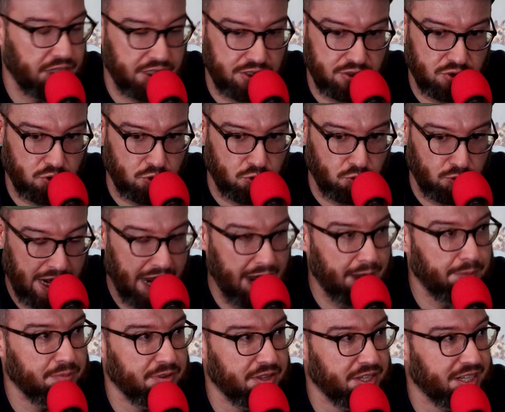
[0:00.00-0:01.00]
He just
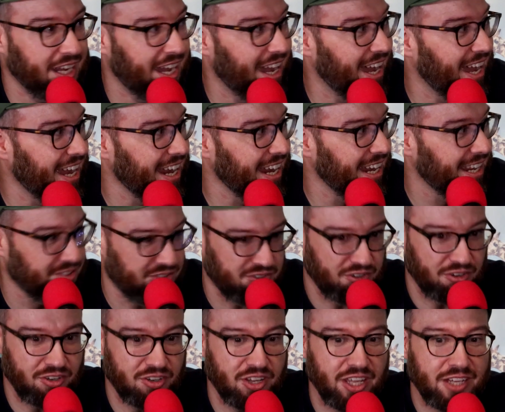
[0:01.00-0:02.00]
grabbed the guy and
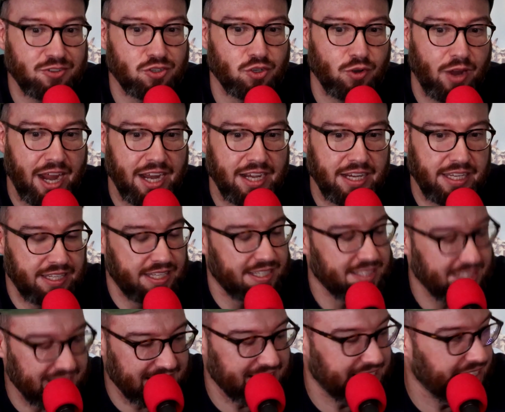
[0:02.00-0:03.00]
started trying to
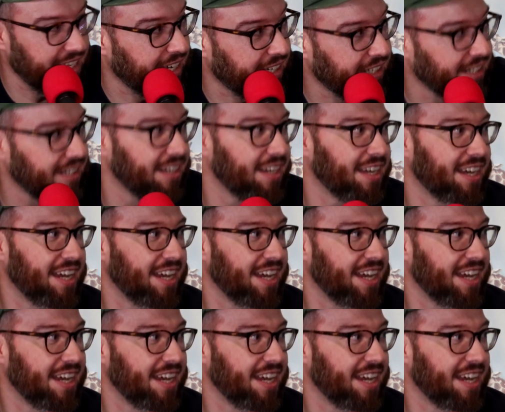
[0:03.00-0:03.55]
kiss his dick.